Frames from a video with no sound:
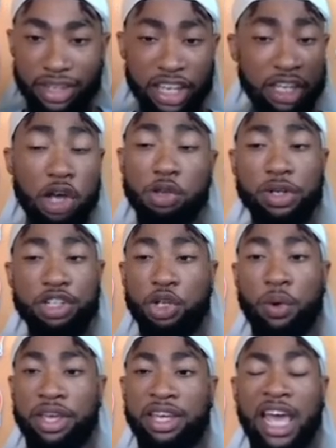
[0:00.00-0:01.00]
He knows what he's
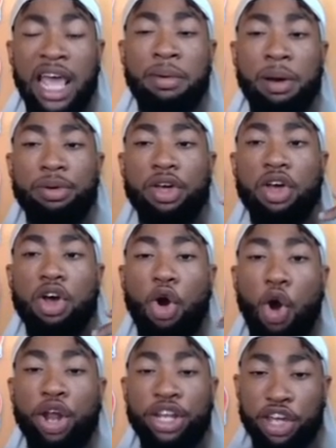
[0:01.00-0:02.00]
doing. He came up
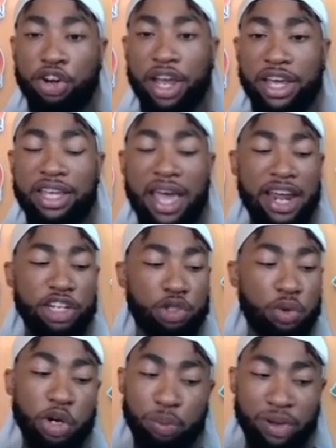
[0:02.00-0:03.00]
on the internet. He had a
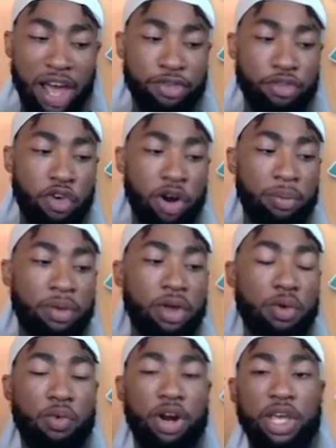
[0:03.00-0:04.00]
Twitter platform
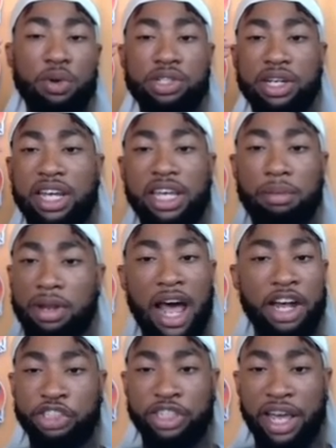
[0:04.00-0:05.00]
where he was a Nicki
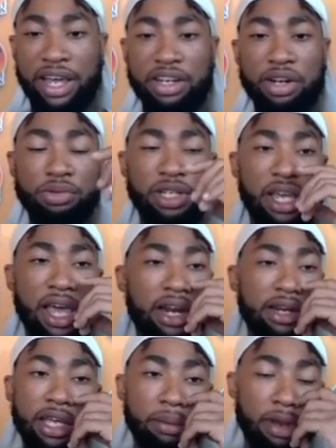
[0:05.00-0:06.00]
Minaj stan. You know what I'm saying? He had
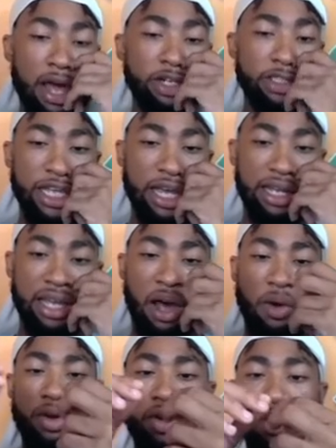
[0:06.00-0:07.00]
a Nicki Minaj stan account